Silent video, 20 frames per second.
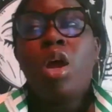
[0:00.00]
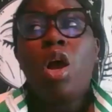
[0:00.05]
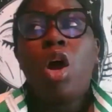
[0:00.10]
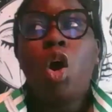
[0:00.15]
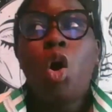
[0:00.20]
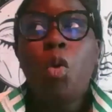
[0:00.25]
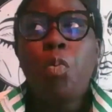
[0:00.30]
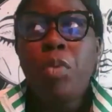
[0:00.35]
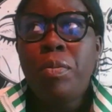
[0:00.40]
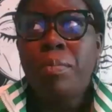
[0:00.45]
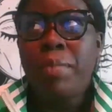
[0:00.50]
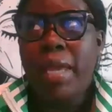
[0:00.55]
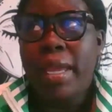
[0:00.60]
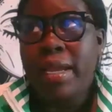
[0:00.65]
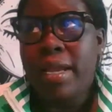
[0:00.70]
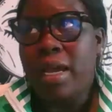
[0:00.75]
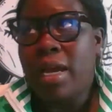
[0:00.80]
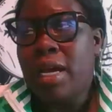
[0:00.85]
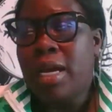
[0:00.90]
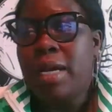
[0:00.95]
open
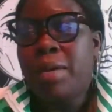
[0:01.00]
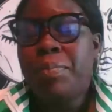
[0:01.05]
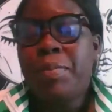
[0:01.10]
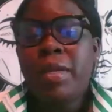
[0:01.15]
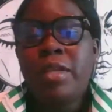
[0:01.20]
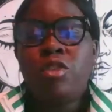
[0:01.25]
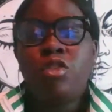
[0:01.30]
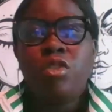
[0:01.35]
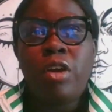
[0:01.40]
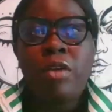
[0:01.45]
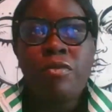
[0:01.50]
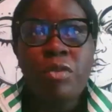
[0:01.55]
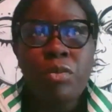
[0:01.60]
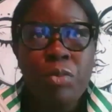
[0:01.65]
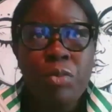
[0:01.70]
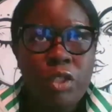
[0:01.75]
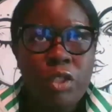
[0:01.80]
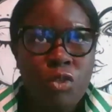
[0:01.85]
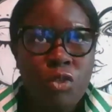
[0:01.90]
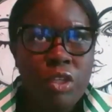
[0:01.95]
back up and travel
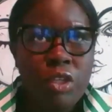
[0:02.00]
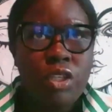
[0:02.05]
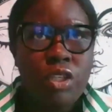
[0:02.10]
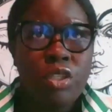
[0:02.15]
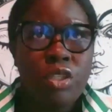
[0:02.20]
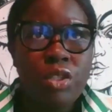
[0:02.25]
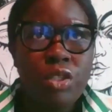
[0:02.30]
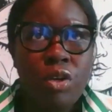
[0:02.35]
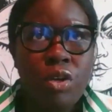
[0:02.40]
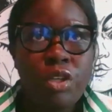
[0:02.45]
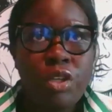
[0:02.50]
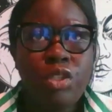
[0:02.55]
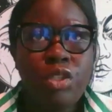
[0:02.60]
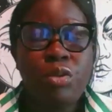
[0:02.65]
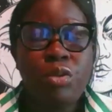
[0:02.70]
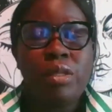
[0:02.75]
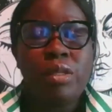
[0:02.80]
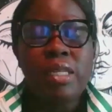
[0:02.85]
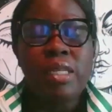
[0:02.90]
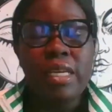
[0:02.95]
restrictions start to
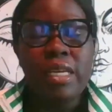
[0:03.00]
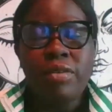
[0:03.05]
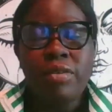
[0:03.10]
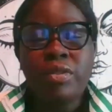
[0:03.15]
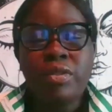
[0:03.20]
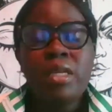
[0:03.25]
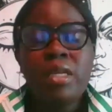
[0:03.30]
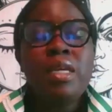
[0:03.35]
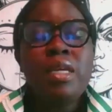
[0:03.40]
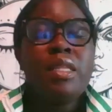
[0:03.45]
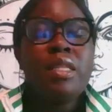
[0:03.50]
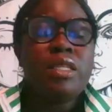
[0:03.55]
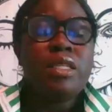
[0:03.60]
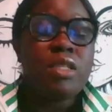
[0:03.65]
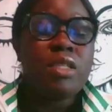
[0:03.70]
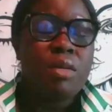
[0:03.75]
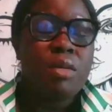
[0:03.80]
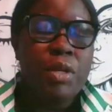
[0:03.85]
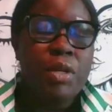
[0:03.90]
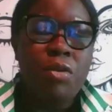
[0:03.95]
lift, it's
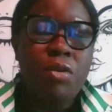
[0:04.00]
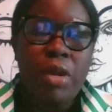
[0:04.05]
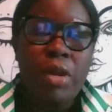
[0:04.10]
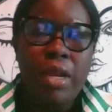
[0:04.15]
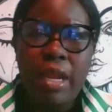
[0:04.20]
going to be great